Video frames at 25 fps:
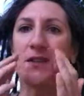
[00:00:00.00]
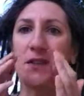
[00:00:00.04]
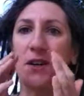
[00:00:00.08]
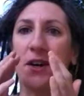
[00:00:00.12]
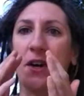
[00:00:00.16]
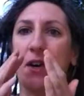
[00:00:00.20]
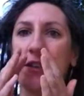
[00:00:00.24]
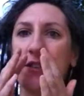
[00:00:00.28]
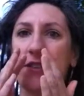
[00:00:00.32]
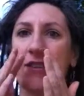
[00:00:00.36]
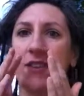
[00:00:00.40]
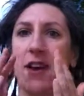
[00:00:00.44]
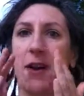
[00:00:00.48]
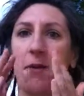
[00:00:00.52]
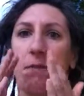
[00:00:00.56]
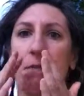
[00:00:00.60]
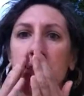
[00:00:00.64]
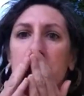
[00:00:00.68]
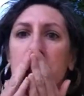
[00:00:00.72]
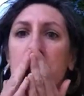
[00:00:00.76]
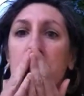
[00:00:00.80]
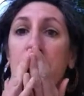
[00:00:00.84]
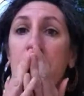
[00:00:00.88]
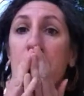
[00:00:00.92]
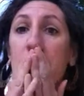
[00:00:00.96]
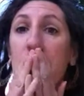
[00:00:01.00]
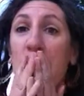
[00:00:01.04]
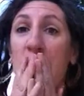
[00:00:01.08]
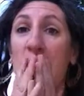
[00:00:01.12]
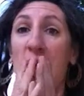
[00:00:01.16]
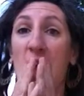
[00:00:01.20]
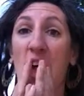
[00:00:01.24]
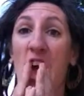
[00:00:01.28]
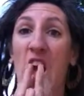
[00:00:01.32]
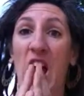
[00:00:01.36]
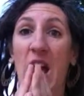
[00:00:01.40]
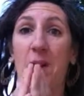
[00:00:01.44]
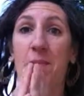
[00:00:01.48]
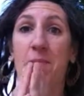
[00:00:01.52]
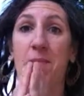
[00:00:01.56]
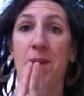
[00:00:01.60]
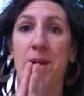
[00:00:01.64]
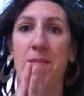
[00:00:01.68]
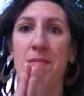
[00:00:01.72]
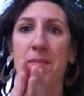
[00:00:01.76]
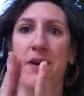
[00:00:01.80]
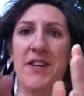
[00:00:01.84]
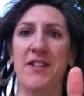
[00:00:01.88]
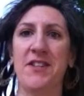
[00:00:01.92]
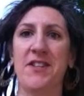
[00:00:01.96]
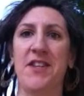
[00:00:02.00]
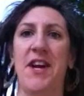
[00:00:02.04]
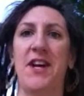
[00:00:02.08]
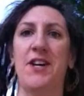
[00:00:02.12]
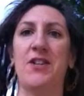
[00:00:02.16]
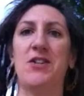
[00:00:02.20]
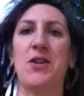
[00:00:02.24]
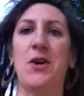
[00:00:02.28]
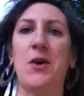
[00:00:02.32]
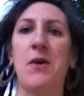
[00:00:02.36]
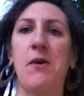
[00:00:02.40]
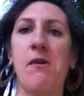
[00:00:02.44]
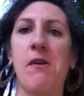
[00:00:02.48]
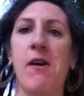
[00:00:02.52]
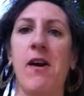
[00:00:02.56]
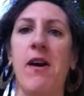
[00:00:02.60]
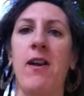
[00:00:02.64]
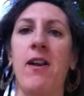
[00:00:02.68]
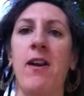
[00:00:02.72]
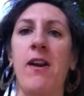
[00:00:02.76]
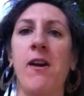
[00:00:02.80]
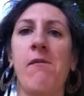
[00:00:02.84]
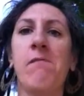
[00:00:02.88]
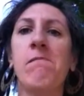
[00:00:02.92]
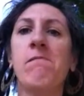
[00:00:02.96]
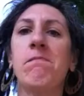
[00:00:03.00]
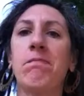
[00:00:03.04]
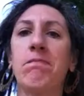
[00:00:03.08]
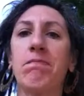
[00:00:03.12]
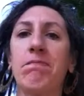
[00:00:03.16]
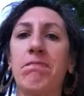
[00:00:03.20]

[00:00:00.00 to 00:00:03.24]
Sorry, I just had beat mustache going on here